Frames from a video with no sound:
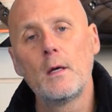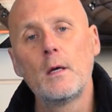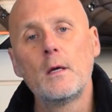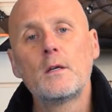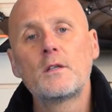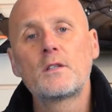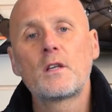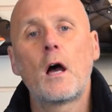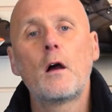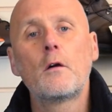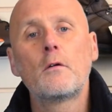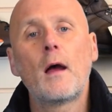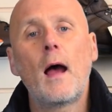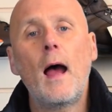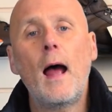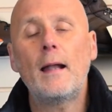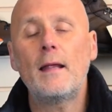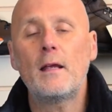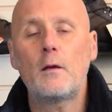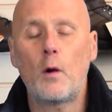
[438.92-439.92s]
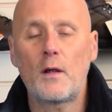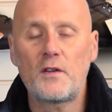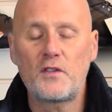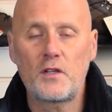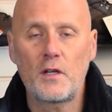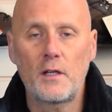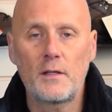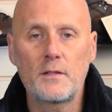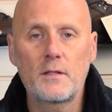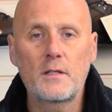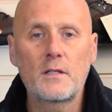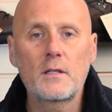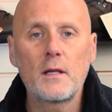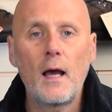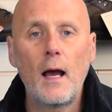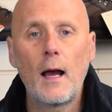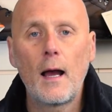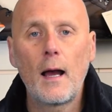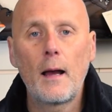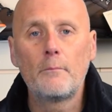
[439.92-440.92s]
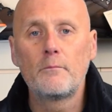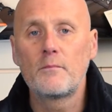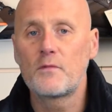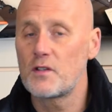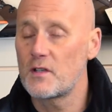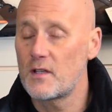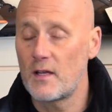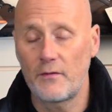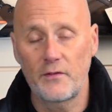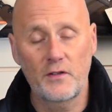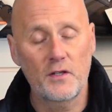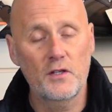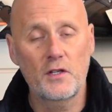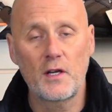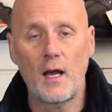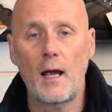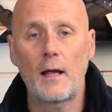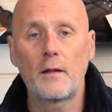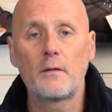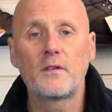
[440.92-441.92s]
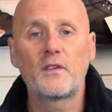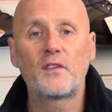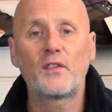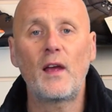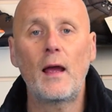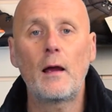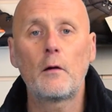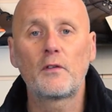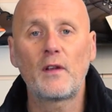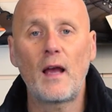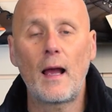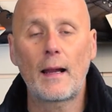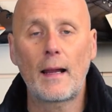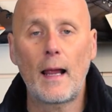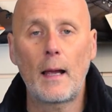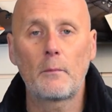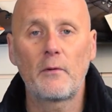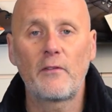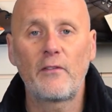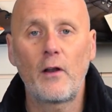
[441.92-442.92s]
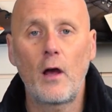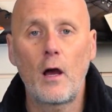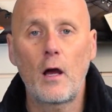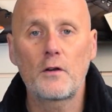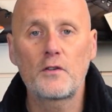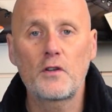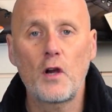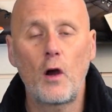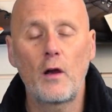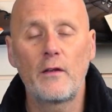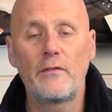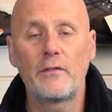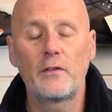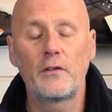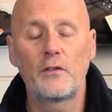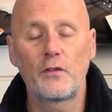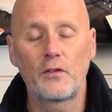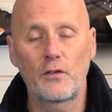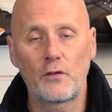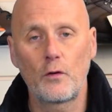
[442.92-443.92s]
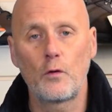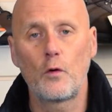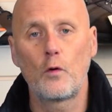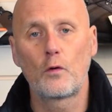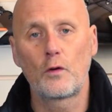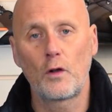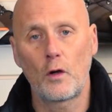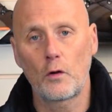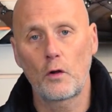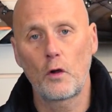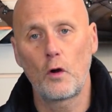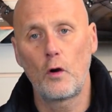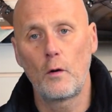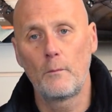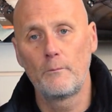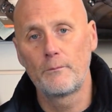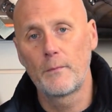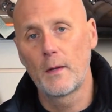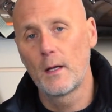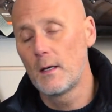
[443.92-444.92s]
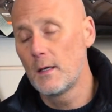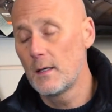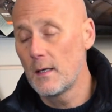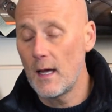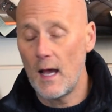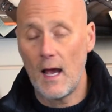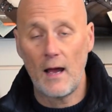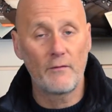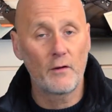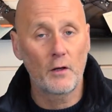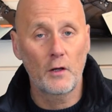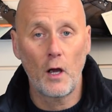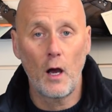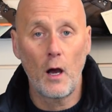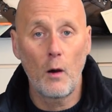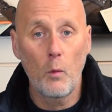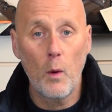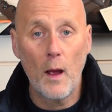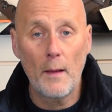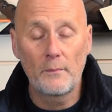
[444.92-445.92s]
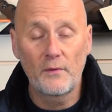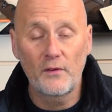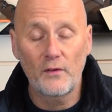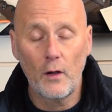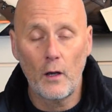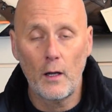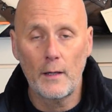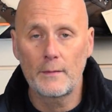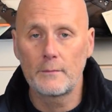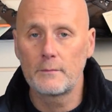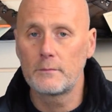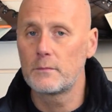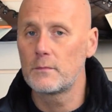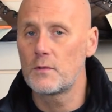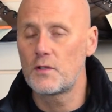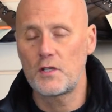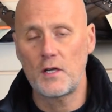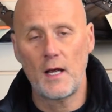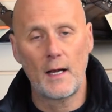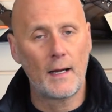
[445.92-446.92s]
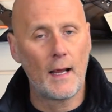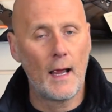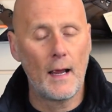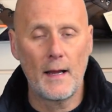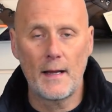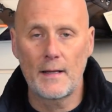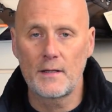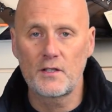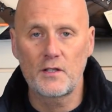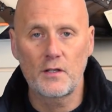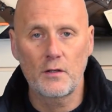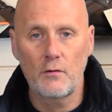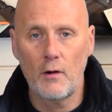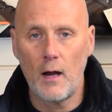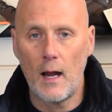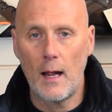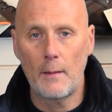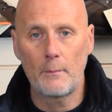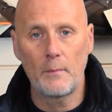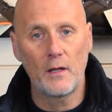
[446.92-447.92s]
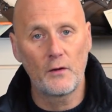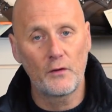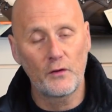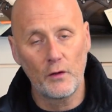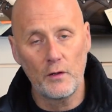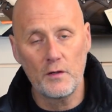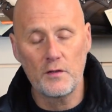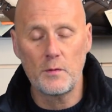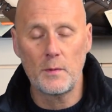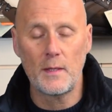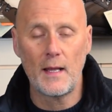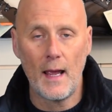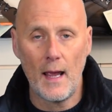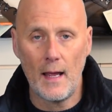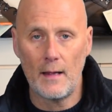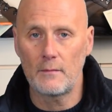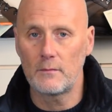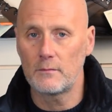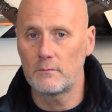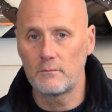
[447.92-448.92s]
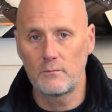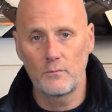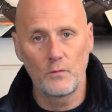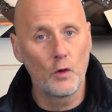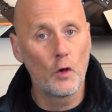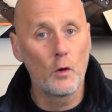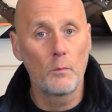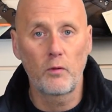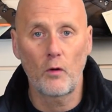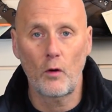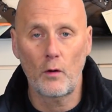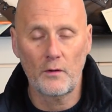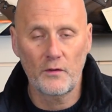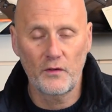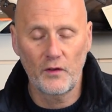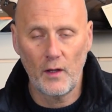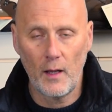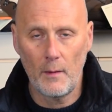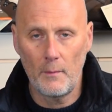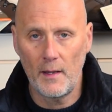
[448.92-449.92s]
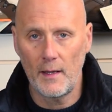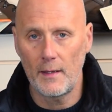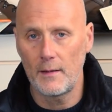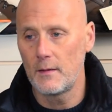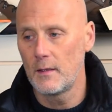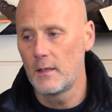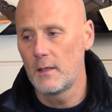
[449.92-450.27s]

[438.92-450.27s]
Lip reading: So any questions, just give us a shout. sales@camouflage-store.com. Have a look at our website. Check out Instagram. As soon as we get new products come in,